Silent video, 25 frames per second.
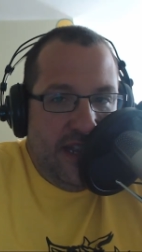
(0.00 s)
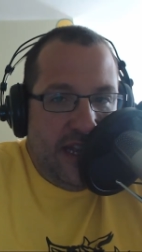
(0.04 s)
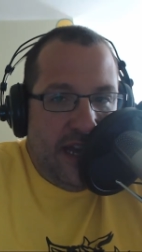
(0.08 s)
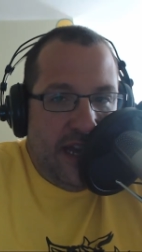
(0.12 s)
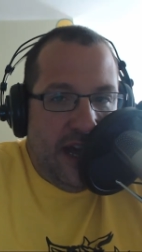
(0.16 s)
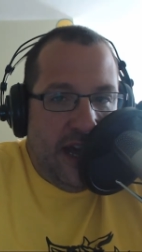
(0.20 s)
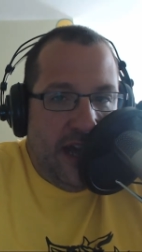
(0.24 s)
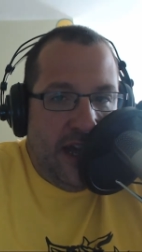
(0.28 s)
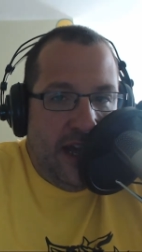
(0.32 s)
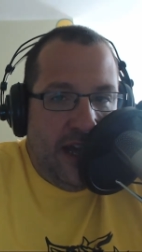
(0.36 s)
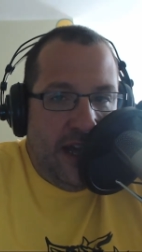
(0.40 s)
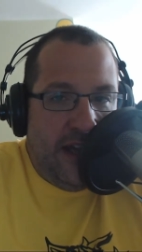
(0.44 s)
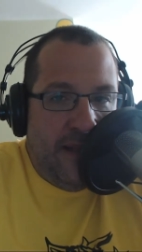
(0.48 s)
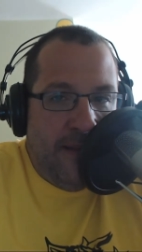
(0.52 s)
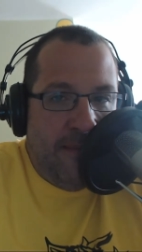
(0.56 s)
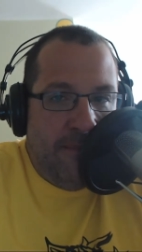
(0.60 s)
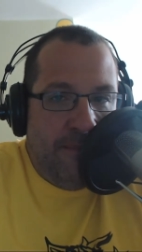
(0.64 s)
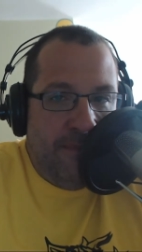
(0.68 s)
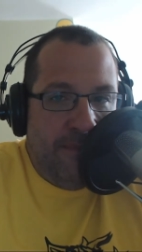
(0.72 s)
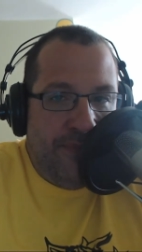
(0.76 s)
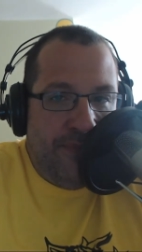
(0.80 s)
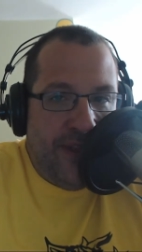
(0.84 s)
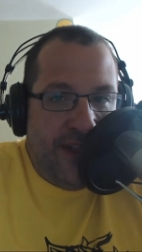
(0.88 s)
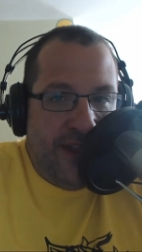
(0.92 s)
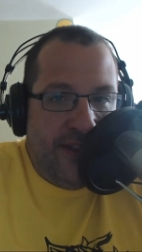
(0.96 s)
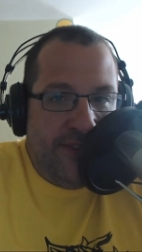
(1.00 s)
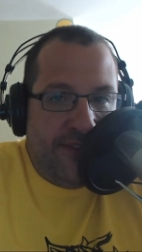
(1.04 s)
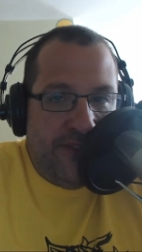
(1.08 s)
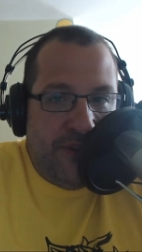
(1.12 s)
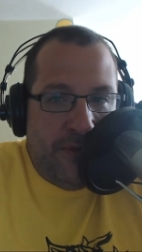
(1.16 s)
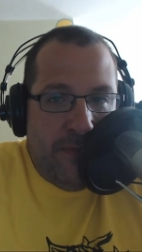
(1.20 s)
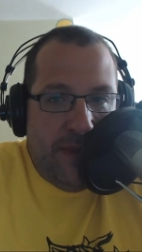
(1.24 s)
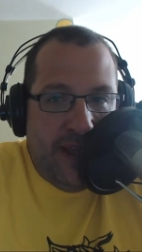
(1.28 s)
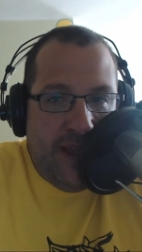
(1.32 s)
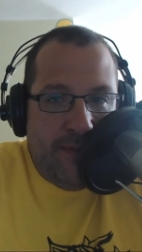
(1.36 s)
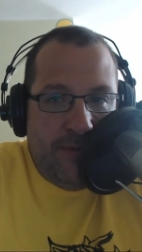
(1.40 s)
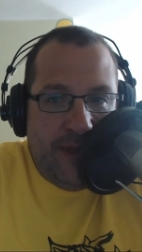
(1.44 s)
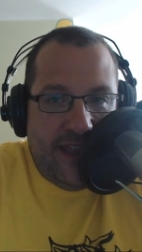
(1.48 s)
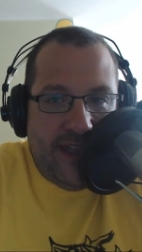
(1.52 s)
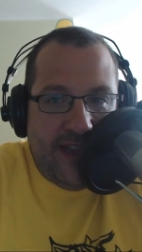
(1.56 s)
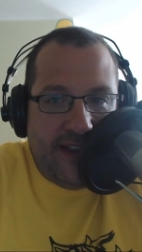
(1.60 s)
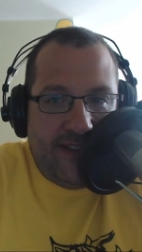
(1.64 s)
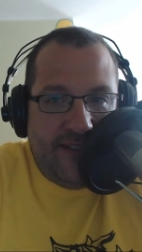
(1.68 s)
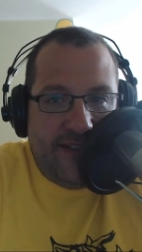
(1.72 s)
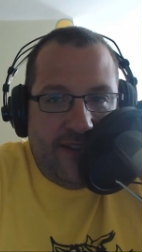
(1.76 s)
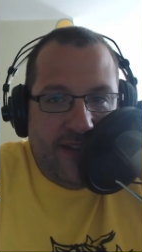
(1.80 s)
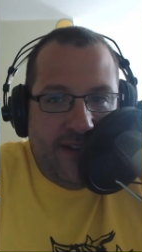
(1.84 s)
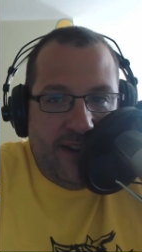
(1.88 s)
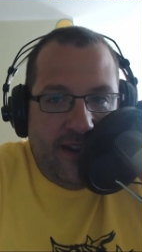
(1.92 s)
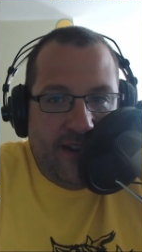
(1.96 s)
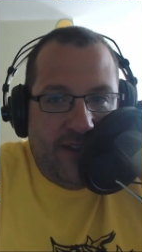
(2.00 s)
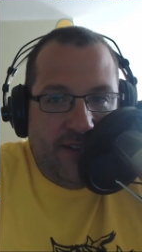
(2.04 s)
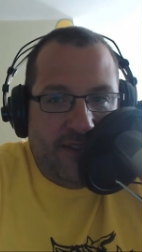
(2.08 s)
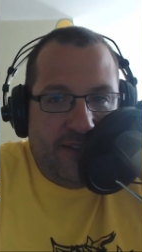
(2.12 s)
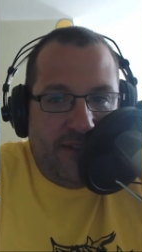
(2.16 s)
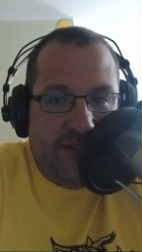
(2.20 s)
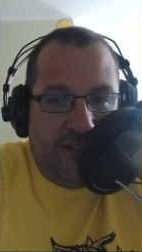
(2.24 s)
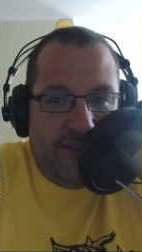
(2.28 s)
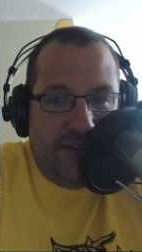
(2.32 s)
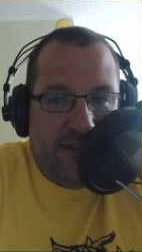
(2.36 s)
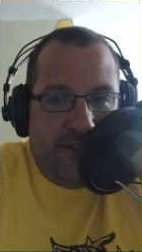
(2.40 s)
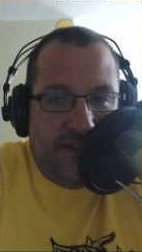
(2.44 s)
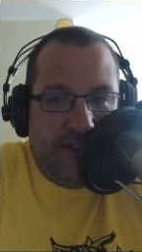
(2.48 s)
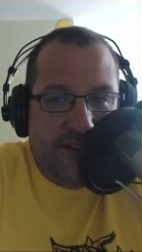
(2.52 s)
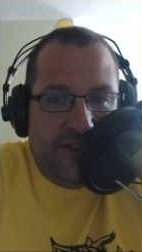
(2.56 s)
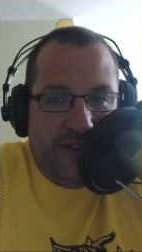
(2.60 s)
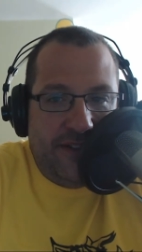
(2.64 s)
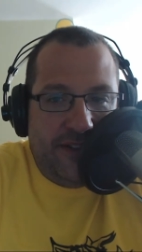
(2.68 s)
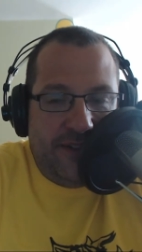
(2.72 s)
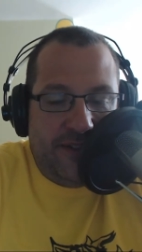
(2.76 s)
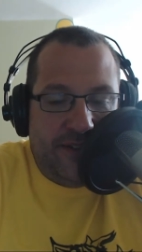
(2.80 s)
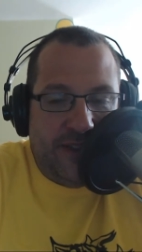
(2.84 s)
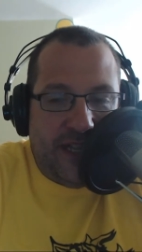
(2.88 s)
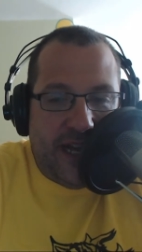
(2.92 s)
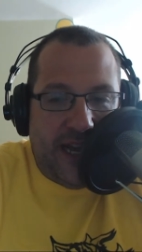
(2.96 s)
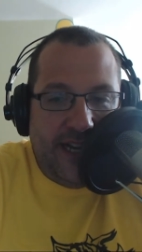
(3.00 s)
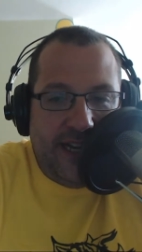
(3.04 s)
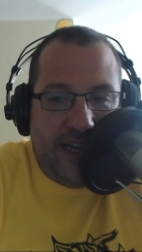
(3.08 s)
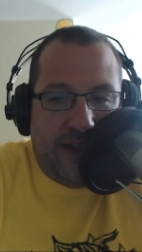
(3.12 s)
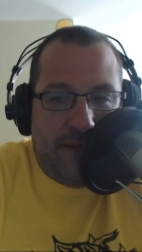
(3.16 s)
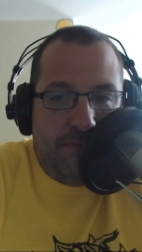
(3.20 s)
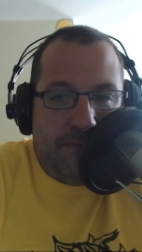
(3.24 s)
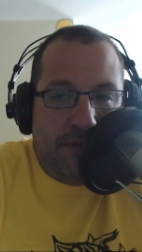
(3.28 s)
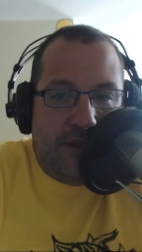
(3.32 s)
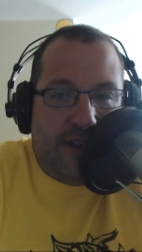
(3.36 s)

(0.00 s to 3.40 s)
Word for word: Um, and so maybe that's a nice little lineup.